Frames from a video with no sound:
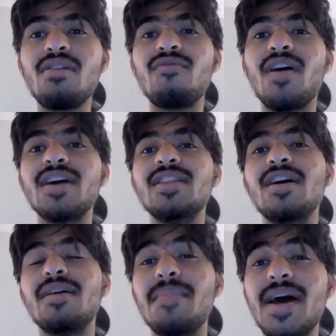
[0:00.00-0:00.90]
why they
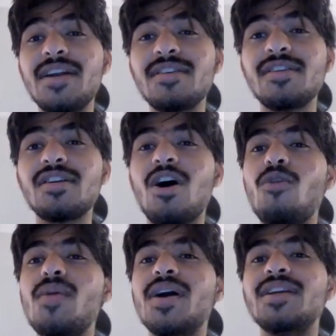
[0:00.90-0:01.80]
are matter, how
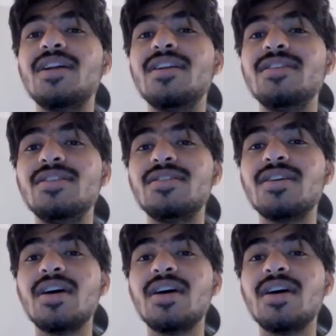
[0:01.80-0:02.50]
bacteria resist